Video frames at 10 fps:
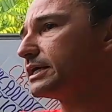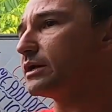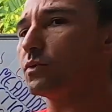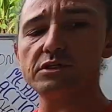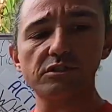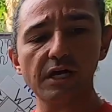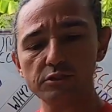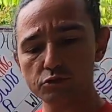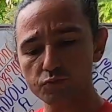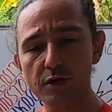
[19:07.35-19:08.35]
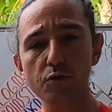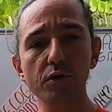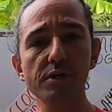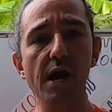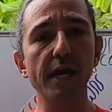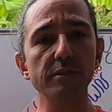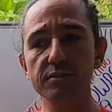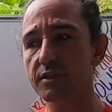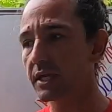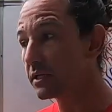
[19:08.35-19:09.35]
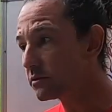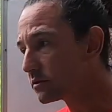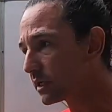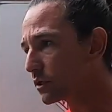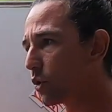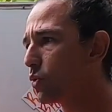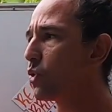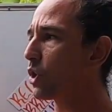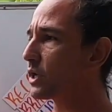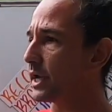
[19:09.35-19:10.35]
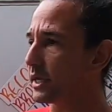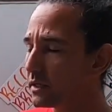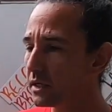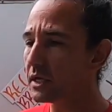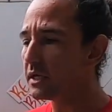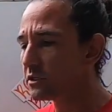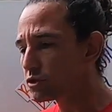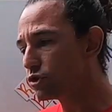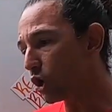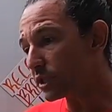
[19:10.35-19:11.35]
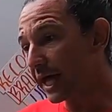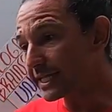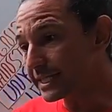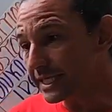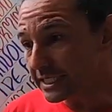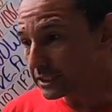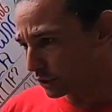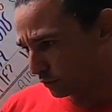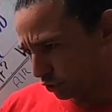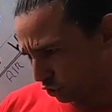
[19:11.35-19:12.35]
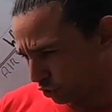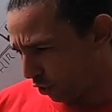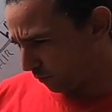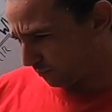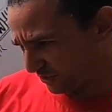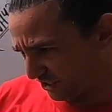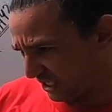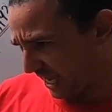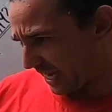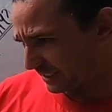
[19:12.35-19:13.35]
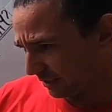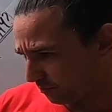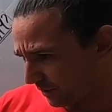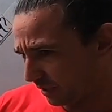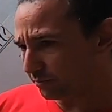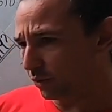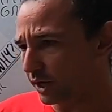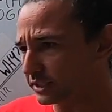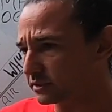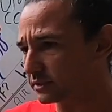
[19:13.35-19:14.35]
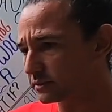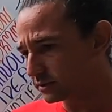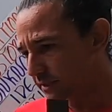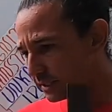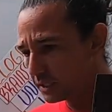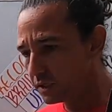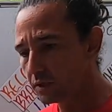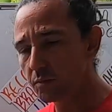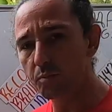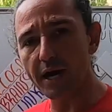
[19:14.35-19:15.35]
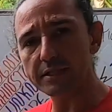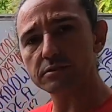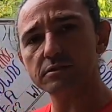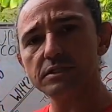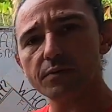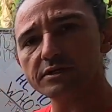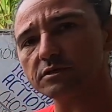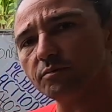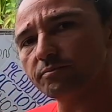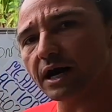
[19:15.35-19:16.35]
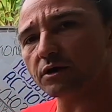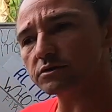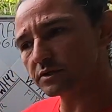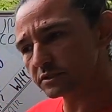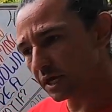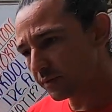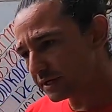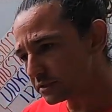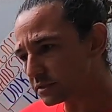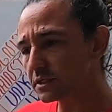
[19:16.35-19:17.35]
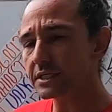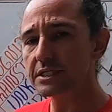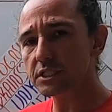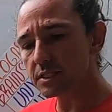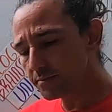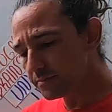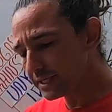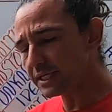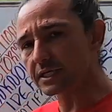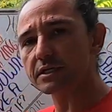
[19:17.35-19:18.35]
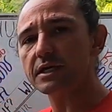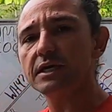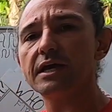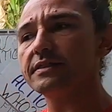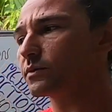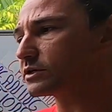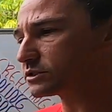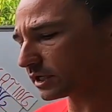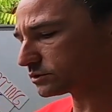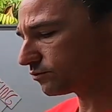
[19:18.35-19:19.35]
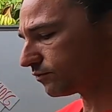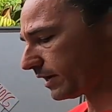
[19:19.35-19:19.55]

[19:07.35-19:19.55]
we start to recognize things and go, okay, it's not like this so precise and pinpointed, but there is some boundaries, there is some meaning. And then we start to find